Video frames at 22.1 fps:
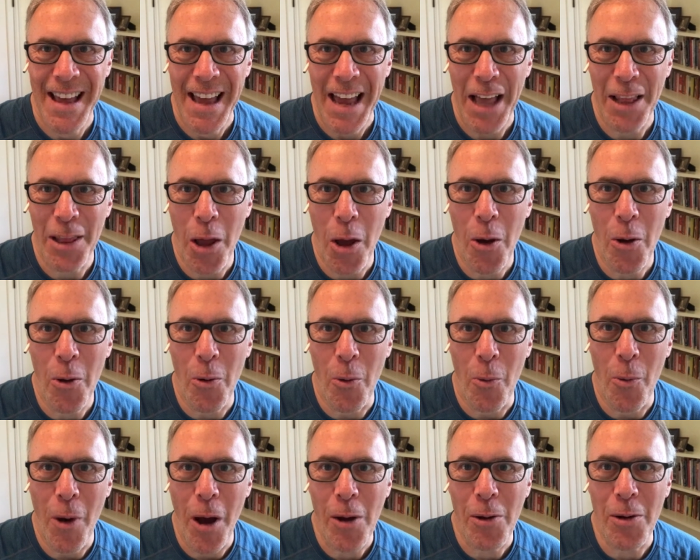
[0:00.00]
Hello,
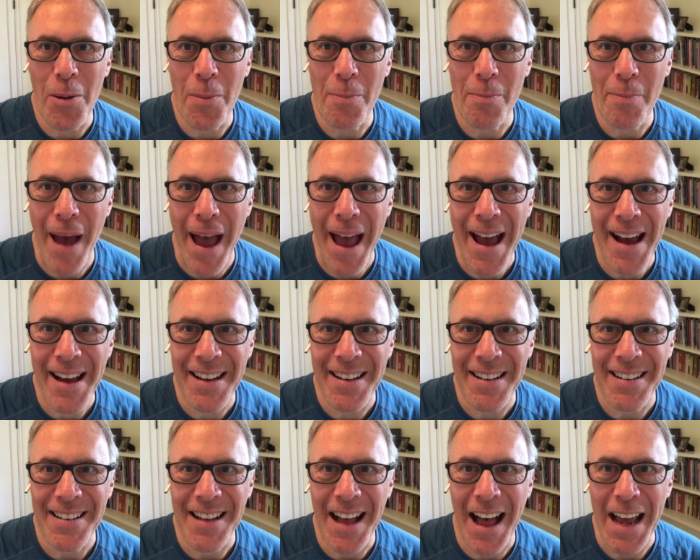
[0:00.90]
welcome back.
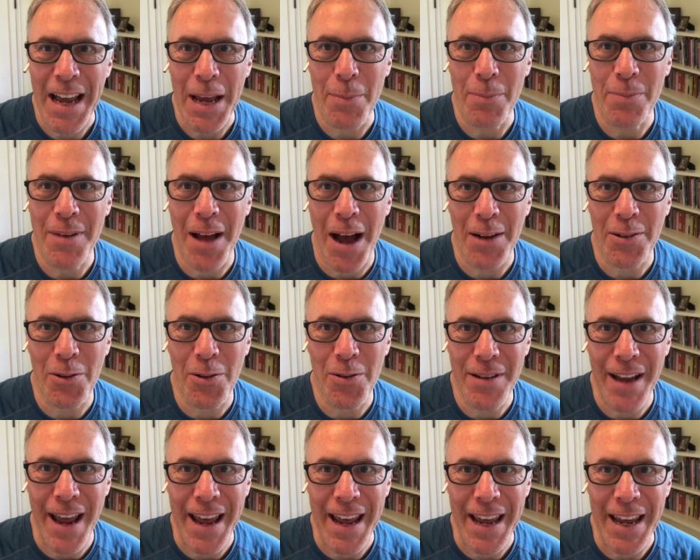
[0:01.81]
I am Dr.
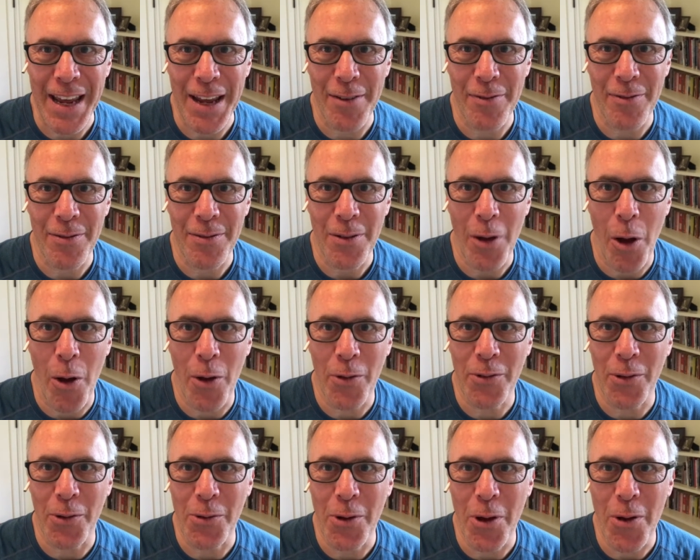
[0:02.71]
Dave,
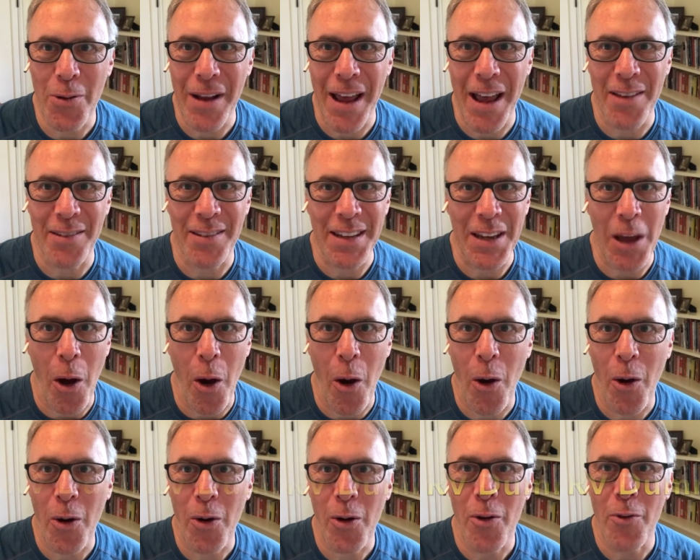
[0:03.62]
also known as the
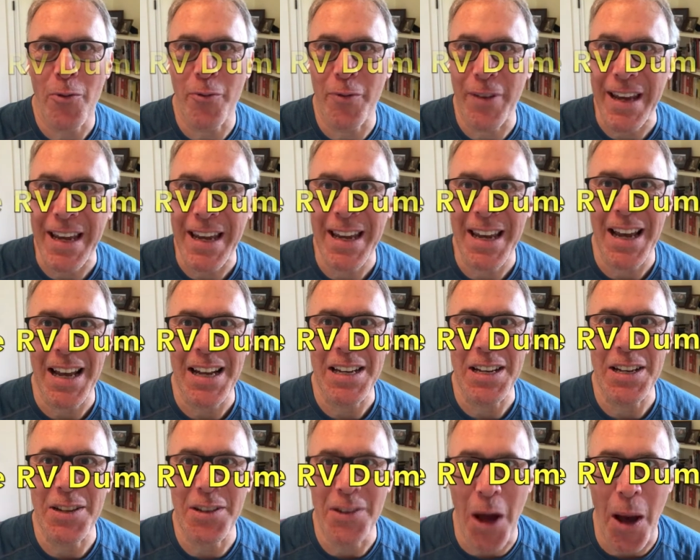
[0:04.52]
RV
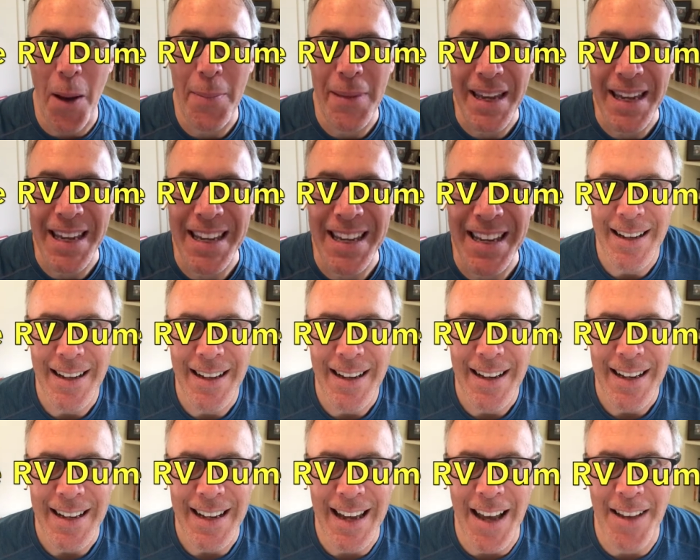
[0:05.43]
Dummy.
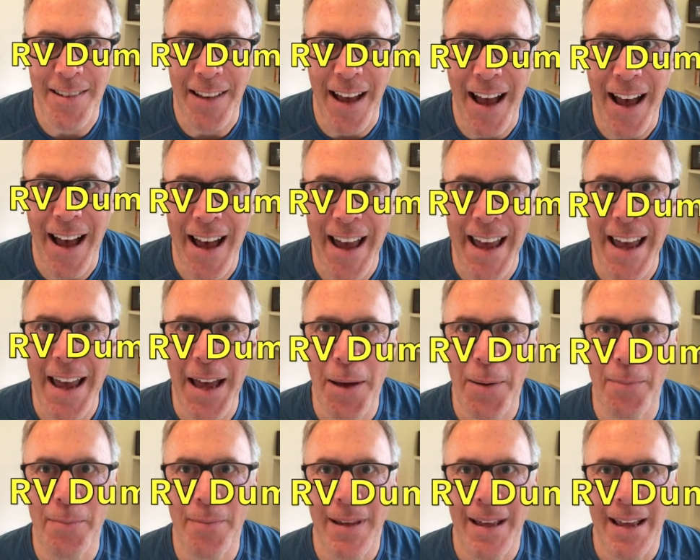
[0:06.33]
Yes, I
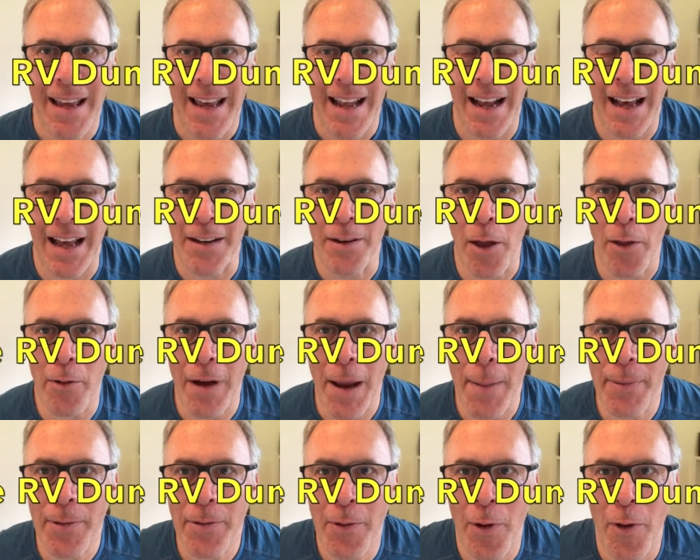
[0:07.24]
am. I got another
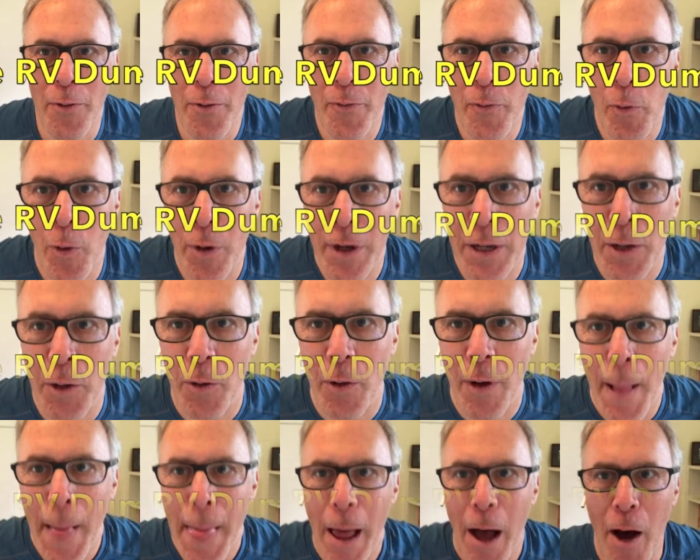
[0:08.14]
episode for you
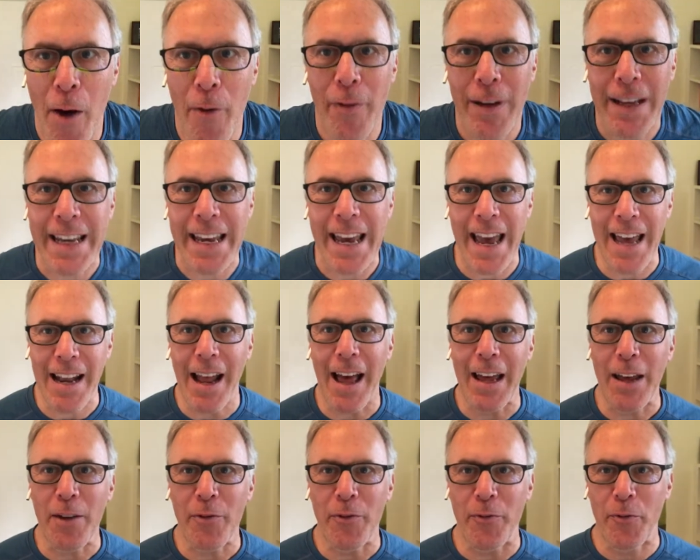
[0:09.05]
of Can
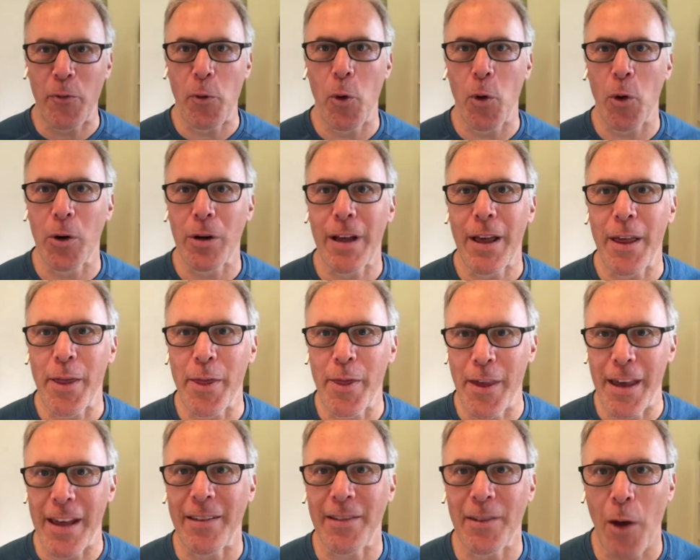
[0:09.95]
I Afford
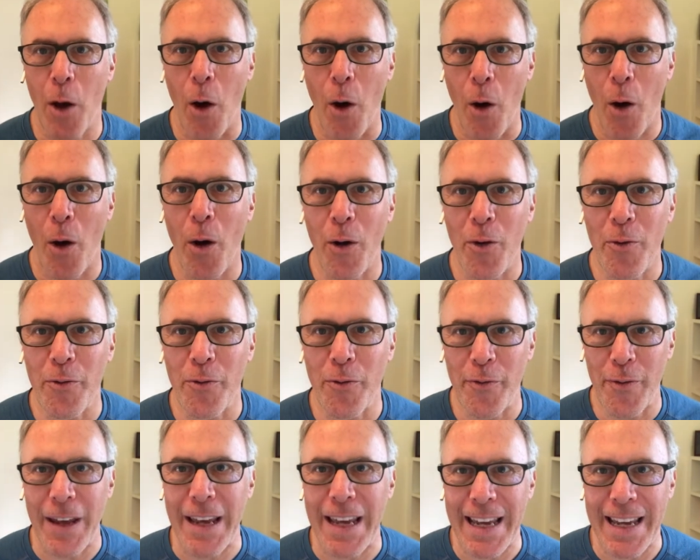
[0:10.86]
This
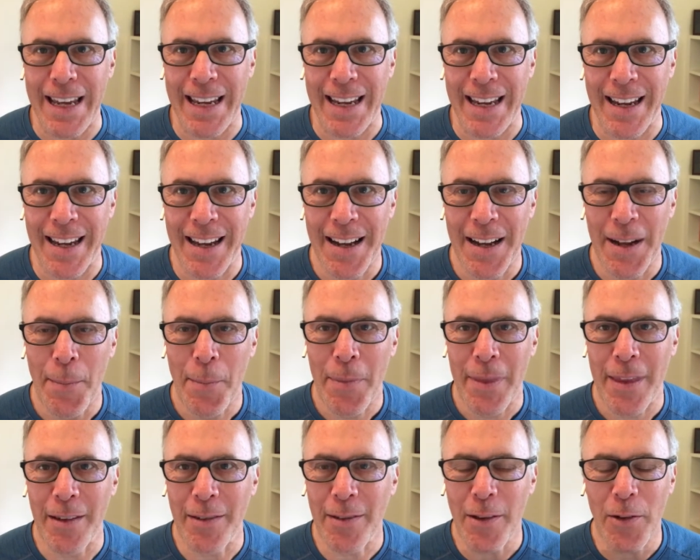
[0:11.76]
RV?
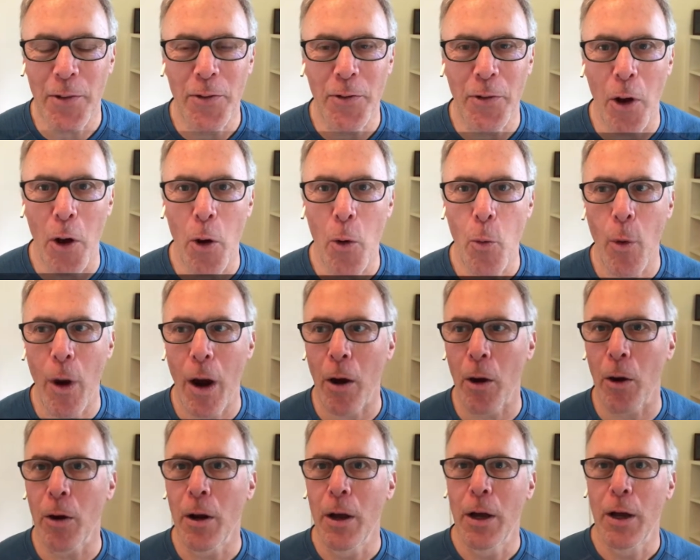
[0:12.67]
This is the show
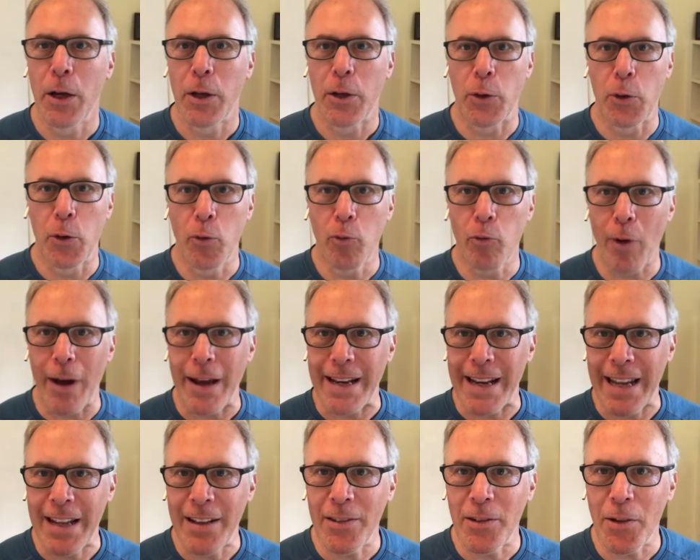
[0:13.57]
where you write
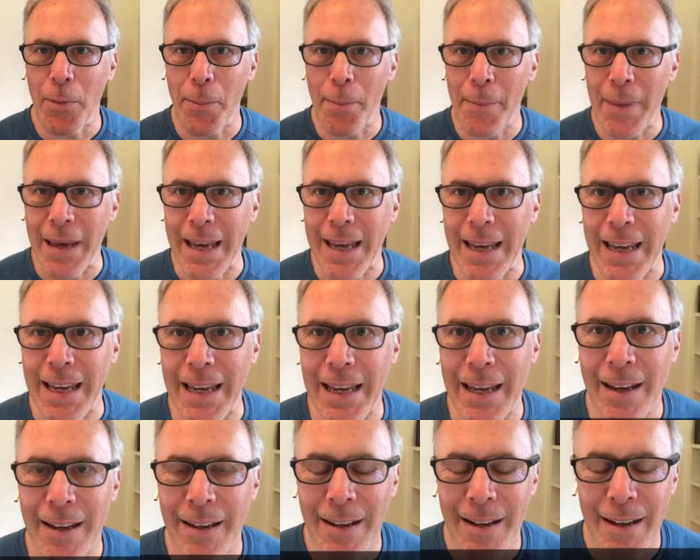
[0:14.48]
into
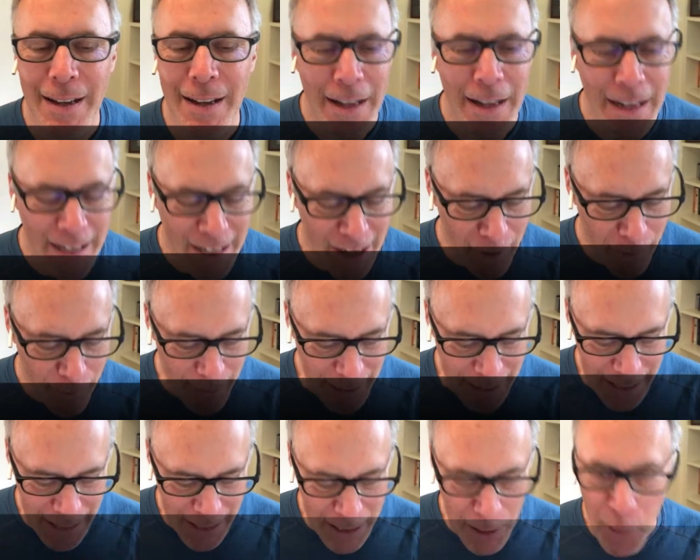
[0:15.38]
me, give
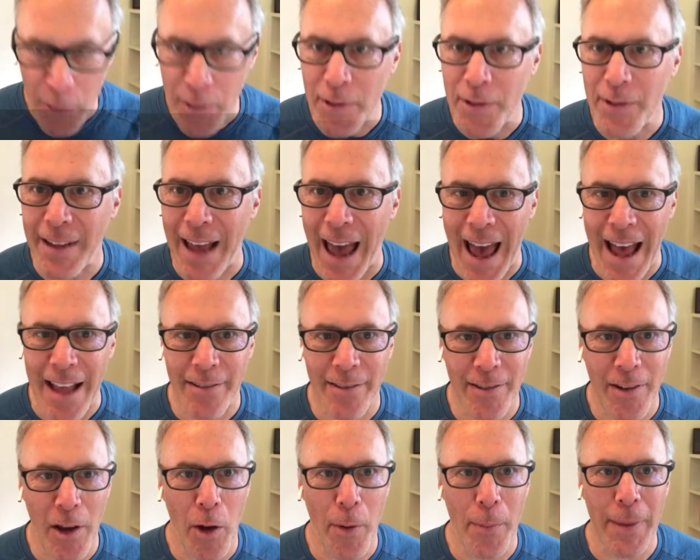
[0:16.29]
me your
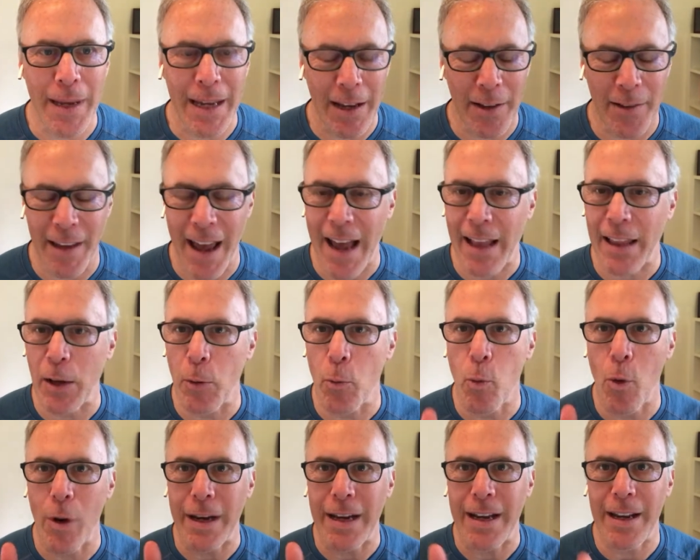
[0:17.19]
stats, tell me exactly
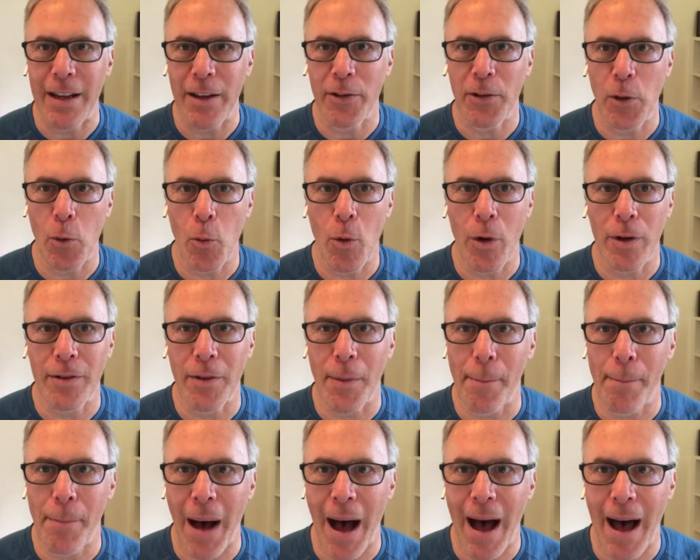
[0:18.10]
what it is you want to
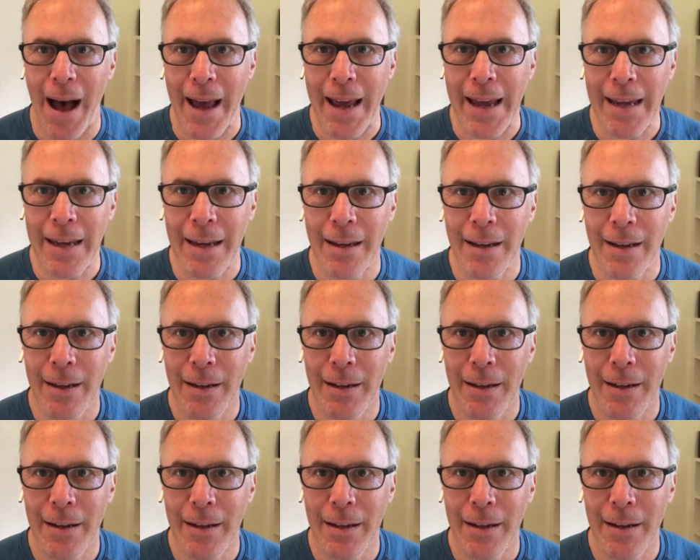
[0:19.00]
buy,